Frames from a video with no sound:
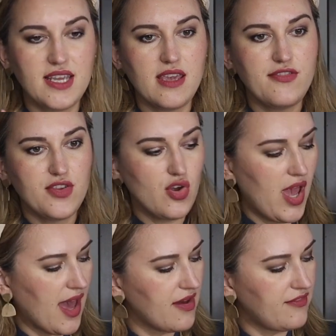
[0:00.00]
If you
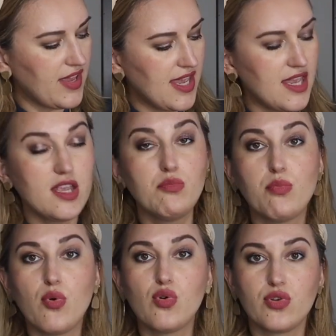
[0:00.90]
have any
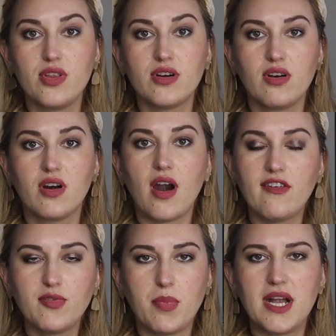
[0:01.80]
border
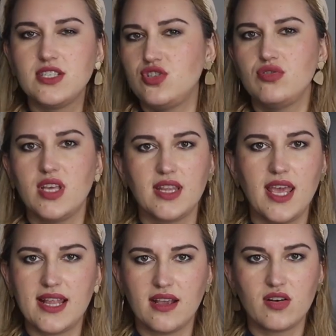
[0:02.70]
craft punch you can
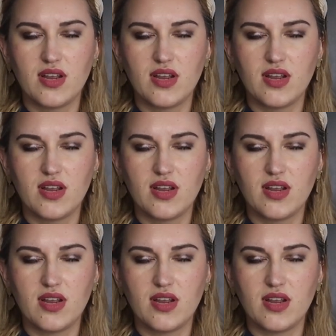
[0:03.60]
get